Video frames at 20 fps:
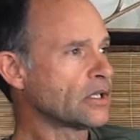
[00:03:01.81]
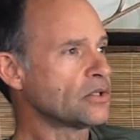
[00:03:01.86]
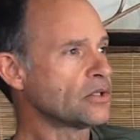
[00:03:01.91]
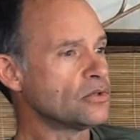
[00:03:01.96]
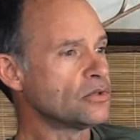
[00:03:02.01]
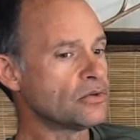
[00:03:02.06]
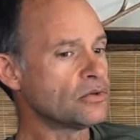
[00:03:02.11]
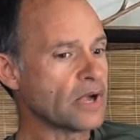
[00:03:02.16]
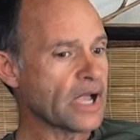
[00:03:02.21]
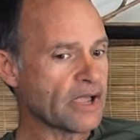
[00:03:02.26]

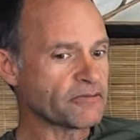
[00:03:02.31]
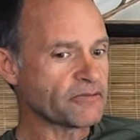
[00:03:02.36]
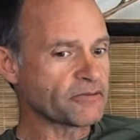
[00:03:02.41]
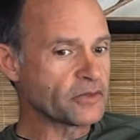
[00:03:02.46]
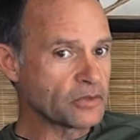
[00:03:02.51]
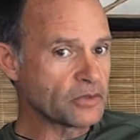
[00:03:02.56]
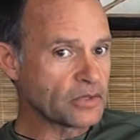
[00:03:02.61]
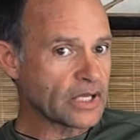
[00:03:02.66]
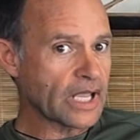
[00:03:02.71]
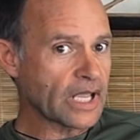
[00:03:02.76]
you have
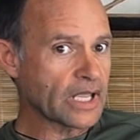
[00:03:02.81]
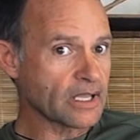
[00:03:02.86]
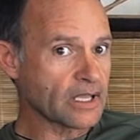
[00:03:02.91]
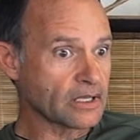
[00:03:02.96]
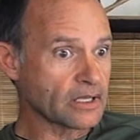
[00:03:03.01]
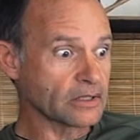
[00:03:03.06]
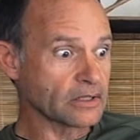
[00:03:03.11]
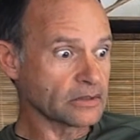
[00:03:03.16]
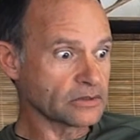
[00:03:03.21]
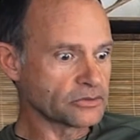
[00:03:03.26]
to
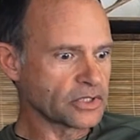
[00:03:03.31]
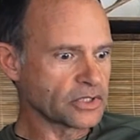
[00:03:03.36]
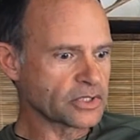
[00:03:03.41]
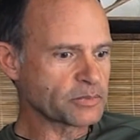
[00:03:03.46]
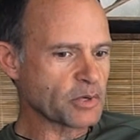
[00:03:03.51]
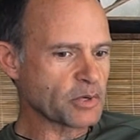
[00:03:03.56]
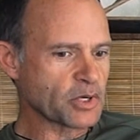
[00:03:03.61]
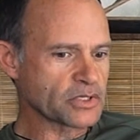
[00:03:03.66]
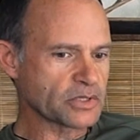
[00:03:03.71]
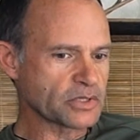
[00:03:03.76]
take
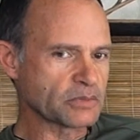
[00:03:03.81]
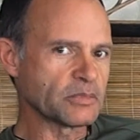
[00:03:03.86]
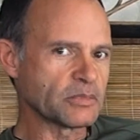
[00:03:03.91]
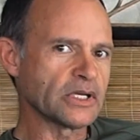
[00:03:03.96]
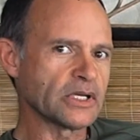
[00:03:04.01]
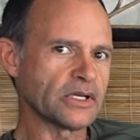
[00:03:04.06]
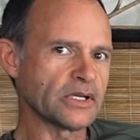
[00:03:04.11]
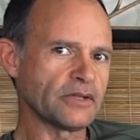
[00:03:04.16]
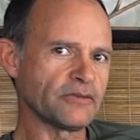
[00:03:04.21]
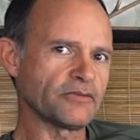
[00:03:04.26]

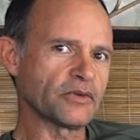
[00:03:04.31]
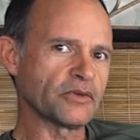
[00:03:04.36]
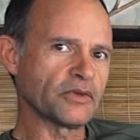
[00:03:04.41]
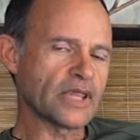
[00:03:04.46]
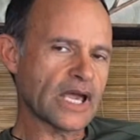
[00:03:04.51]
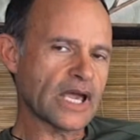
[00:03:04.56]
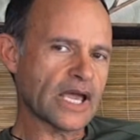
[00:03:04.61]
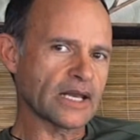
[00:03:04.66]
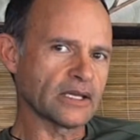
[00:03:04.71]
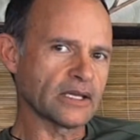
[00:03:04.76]
responsibility for
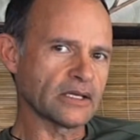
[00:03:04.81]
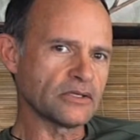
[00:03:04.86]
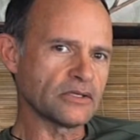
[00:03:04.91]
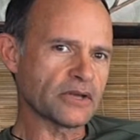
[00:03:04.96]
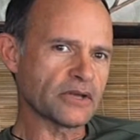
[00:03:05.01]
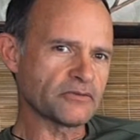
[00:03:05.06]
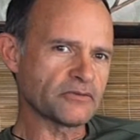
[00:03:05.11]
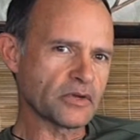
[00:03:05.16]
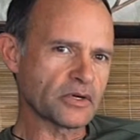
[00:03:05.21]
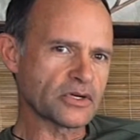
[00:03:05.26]
that, and you
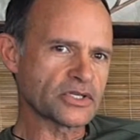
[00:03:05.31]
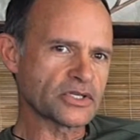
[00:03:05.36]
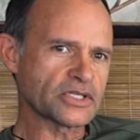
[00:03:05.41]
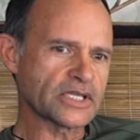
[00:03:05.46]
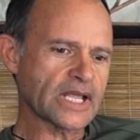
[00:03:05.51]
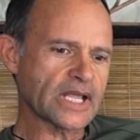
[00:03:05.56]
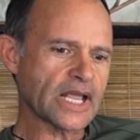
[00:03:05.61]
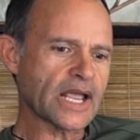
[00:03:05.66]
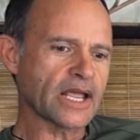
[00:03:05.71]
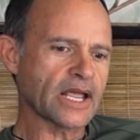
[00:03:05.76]
have to
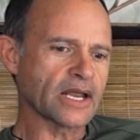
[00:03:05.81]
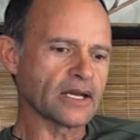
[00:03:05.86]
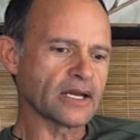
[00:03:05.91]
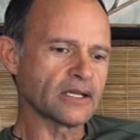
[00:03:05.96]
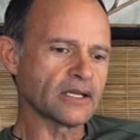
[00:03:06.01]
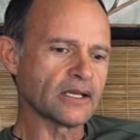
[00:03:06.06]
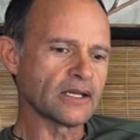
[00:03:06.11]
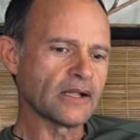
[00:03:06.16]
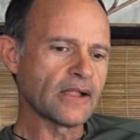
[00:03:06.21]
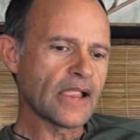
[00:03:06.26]

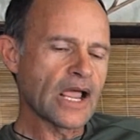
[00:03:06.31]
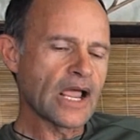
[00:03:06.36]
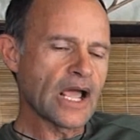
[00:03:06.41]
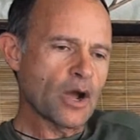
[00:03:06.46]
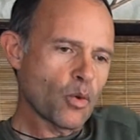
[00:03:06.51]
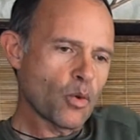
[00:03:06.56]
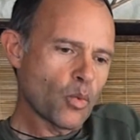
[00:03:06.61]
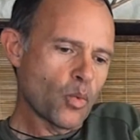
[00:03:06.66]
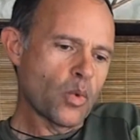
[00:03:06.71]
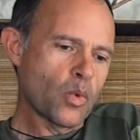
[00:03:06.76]
understand
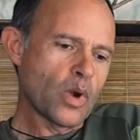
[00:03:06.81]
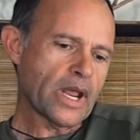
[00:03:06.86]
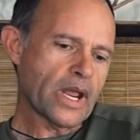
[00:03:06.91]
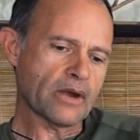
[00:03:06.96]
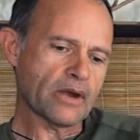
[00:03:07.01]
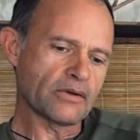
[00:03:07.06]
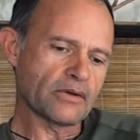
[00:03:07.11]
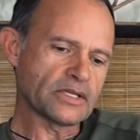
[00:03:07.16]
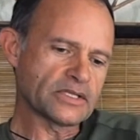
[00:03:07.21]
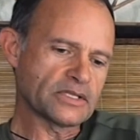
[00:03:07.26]

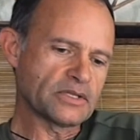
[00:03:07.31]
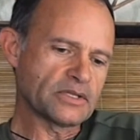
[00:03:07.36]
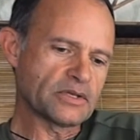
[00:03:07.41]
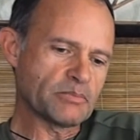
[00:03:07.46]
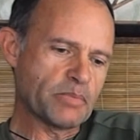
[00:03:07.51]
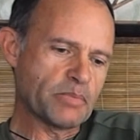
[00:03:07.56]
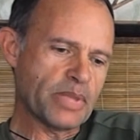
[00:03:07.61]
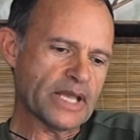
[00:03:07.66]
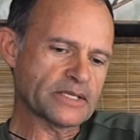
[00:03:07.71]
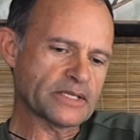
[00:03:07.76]
where is the
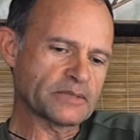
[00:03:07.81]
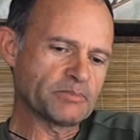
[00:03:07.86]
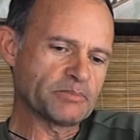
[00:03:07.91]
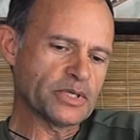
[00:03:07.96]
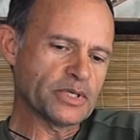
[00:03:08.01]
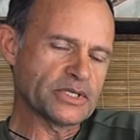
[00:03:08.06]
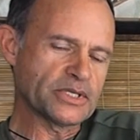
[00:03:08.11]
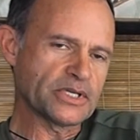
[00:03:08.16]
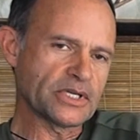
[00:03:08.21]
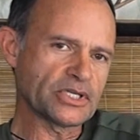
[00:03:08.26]
best
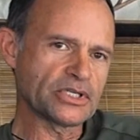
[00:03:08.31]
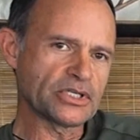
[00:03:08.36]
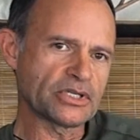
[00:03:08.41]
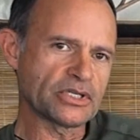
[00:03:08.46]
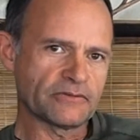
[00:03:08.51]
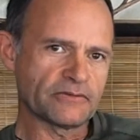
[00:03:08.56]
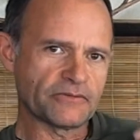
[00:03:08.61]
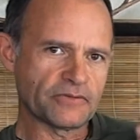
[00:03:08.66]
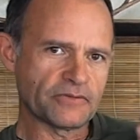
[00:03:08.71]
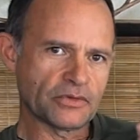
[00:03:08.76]

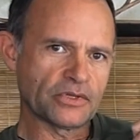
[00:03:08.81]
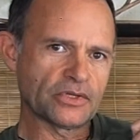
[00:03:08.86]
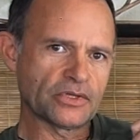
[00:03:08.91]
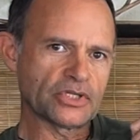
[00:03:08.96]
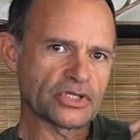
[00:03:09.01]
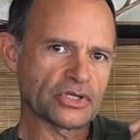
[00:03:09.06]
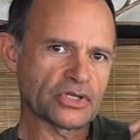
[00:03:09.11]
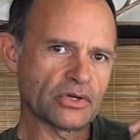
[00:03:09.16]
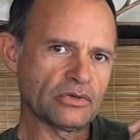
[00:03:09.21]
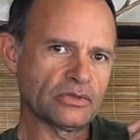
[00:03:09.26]
position for the
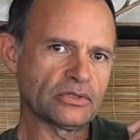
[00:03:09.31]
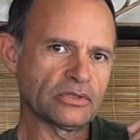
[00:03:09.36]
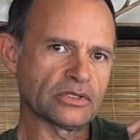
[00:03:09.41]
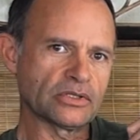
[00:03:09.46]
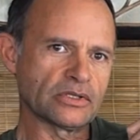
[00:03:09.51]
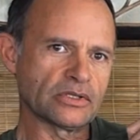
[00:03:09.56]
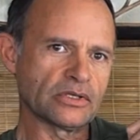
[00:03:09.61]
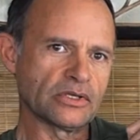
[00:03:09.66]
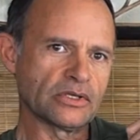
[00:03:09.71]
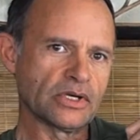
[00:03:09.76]

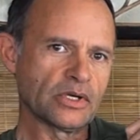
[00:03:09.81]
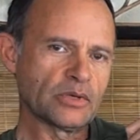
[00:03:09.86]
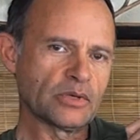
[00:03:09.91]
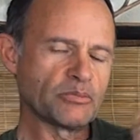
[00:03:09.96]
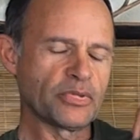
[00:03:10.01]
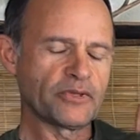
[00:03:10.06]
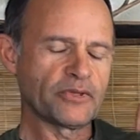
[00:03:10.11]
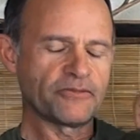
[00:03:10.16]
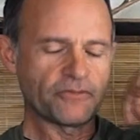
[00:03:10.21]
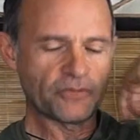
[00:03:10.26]
shoulder
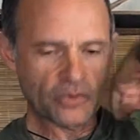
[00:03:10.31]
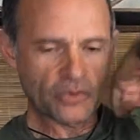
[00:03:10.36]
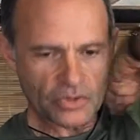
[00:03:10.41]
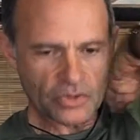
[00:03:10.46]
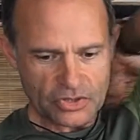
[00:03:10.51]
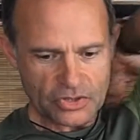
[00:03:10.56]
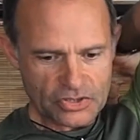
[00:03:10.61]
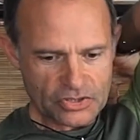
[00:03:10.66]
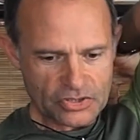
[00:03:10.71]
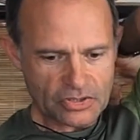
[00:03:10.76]
before
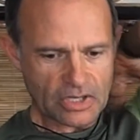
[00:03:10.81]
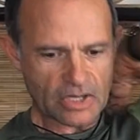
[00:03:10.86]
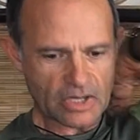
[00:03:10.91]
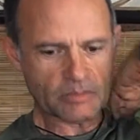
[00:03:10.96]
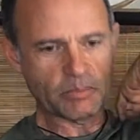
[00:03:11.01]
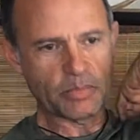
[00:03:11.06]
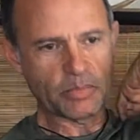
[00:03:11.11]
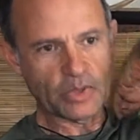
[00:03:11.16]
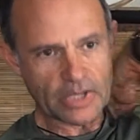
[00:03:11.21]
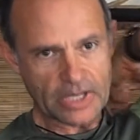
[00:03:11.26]
you
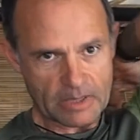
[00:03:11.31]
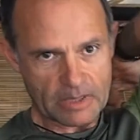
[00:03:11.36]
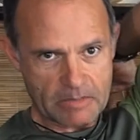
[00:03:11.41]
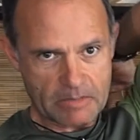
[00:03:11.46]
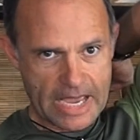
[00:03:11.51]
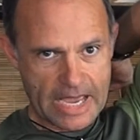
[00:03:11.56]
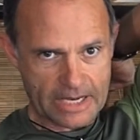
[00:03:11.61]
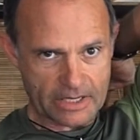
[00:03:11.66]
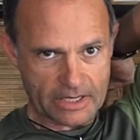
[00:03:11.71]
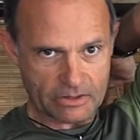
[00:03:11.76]
start pulling
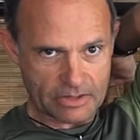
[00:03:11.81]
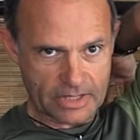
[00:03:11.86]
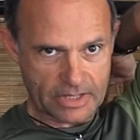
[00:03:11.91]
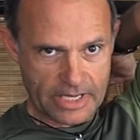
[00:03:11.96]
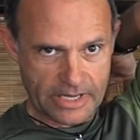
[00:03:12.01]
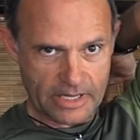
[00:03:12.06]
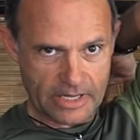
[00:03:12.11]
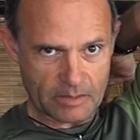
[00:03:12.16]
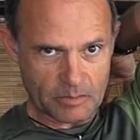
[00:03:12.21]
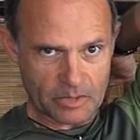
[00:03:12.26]
back on
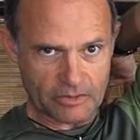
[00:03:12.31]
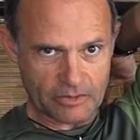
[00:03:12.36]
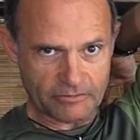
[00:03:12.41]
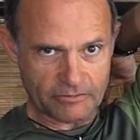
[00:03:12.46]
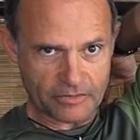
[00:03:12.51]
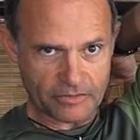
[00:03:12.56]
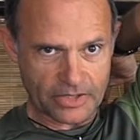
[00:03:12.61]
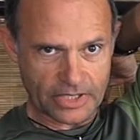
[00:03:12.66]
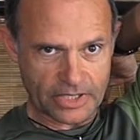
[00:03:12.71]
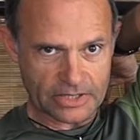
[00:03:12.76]
the elbow,
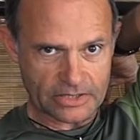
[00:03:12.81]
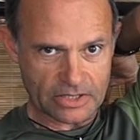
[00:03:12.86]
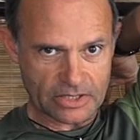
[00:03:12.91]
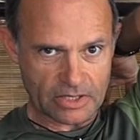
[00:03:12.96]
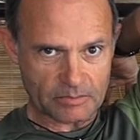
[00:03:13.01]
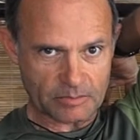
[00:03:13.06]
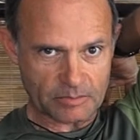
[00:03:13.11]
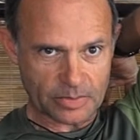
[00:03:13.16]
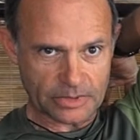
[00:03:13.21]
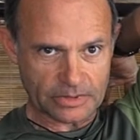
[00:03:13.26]
for
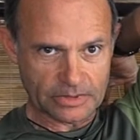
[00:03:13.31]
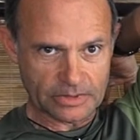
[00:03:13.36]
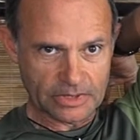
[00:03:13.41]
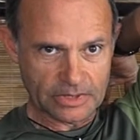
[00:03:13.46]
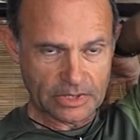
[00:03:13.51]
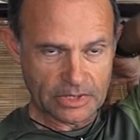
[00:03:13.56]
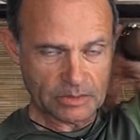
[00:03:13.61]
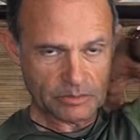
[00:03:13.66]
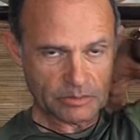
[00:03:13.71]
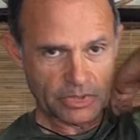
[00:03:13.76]
example,
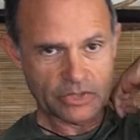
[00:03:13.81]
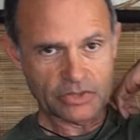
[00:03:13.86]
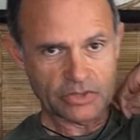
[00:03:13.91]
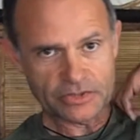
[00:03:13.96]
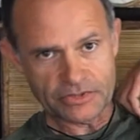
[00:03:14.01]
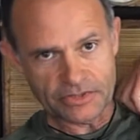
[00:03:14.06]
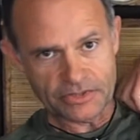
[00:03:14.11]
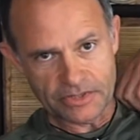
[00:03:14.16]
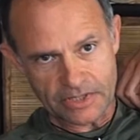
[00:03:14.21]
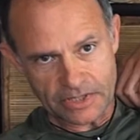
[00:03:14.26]

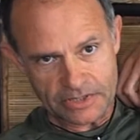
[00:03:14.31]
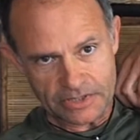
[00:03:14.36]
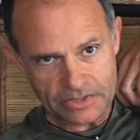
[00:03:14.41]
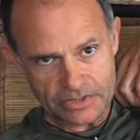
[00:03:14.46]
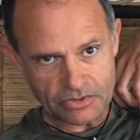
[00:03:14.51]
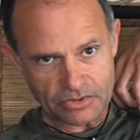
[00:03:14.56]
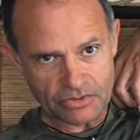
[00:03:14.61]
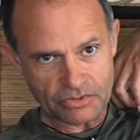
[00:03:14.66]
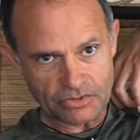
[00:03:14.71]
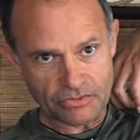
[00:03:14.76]
because
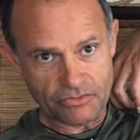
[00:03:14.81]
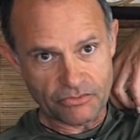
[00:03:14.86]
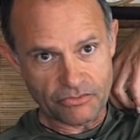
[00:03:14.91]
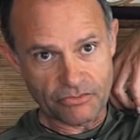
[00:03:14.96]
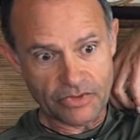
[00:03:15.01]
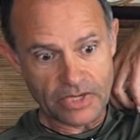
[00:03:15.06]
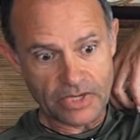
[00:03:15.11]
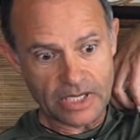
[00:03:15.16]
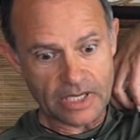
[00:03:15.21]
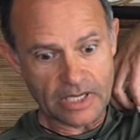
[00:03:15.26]
this could
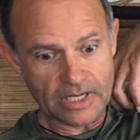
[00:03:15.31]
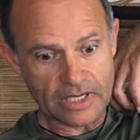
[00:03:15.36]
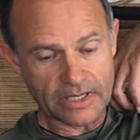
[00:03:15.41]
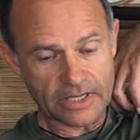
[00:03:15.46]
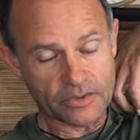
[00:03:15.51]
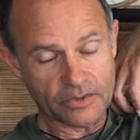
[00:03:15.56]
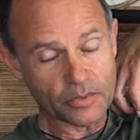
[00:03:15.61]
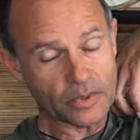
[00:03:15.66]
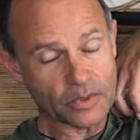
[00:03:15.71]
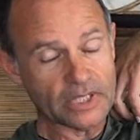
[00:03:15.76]

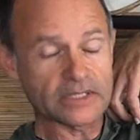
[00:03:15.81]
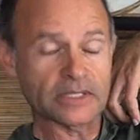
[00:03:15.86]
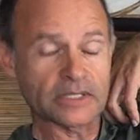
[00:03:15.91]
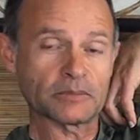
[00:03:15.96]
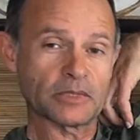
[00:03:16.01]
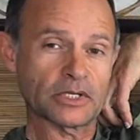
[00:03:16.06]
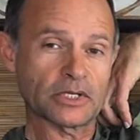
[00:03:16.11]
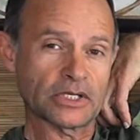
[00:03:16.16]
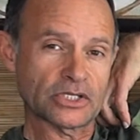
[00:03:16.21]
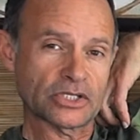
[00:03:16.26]
really tweak
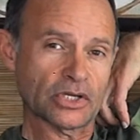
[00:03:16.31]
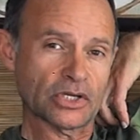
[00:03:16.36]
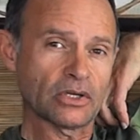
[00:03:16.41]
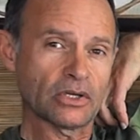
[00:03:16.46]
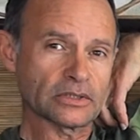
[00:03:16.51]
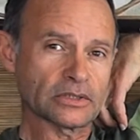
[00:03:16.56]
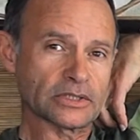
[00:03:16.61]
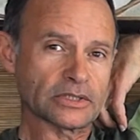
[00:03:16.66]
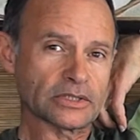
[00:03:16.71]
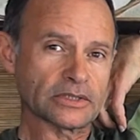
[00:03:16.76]
somebody's
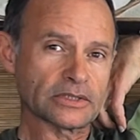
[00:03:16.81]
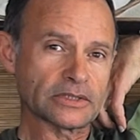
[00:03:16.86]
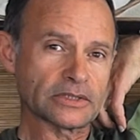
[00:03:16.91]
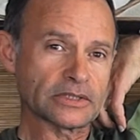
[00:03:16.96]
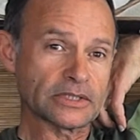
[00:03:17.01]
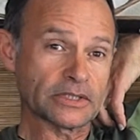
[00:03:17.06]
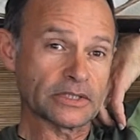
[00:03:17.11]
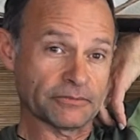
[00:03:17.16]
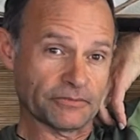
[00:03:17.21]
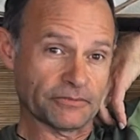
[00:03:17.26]
shoulder
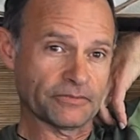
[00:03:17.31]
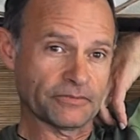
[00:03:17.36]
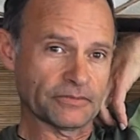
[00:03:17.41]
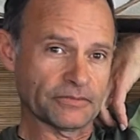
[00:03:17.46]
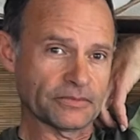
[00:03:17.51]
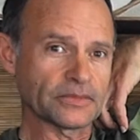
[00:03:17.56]
if